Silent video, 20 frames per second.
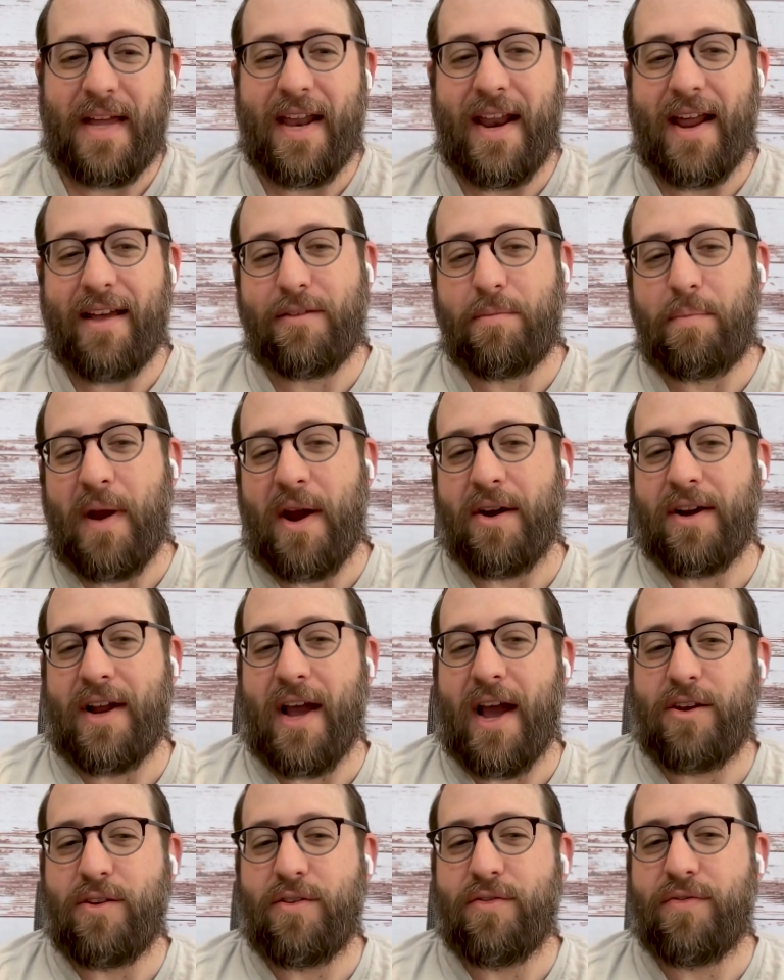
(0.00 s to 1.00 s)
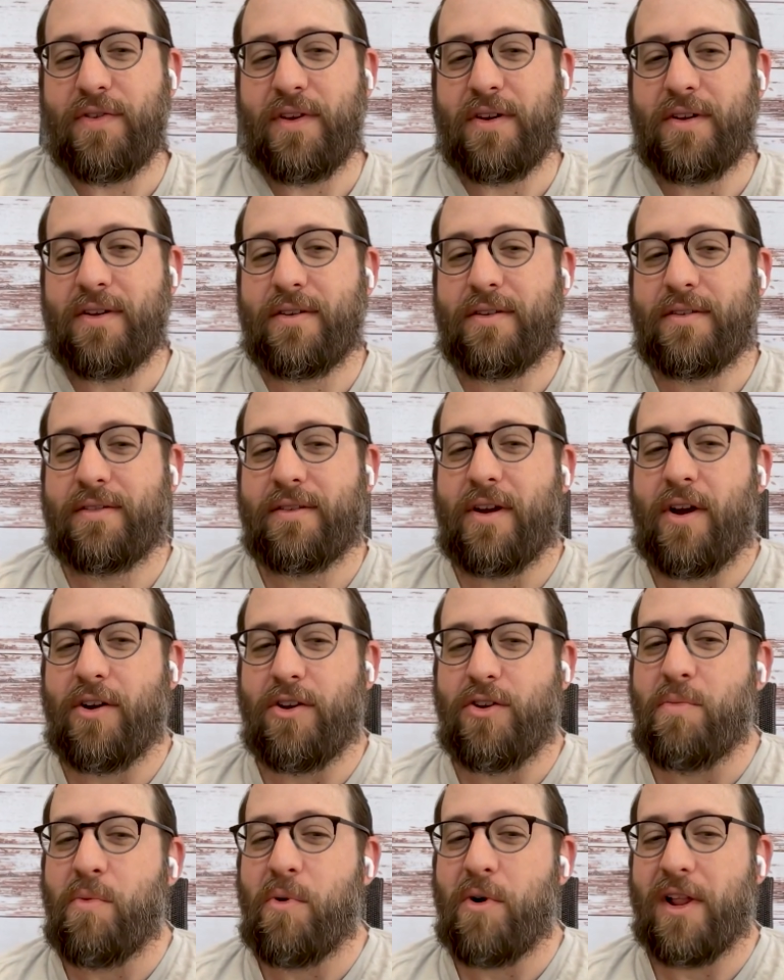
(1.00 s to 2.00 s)
And as a parent, how do you feel? Are
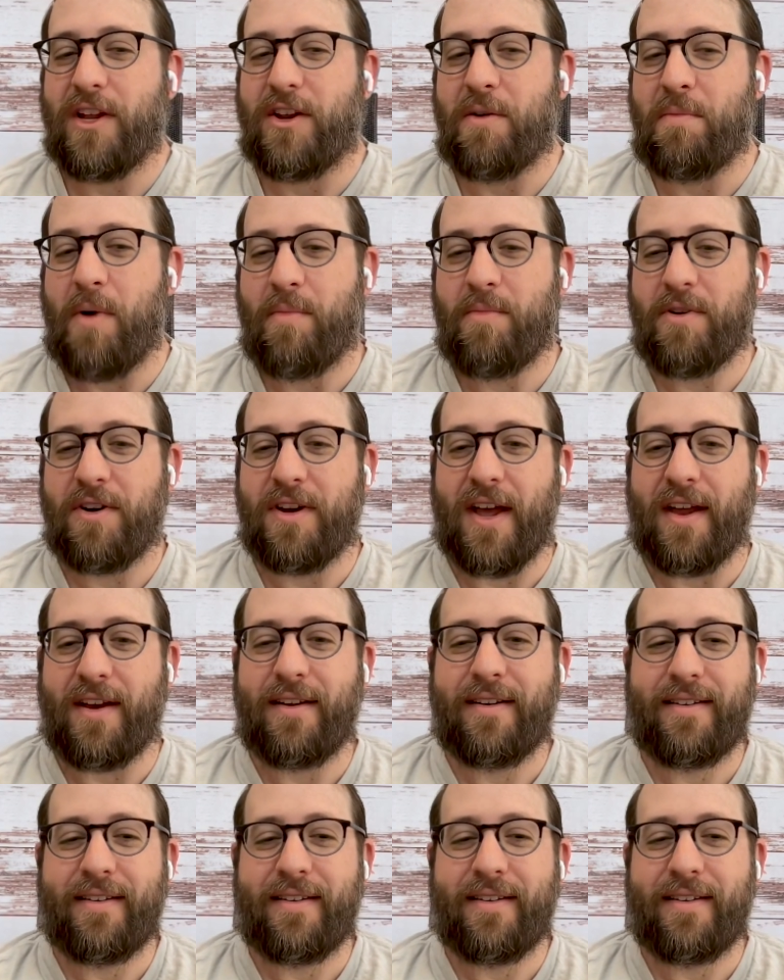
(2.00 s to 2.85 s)
you more like your mom or dad?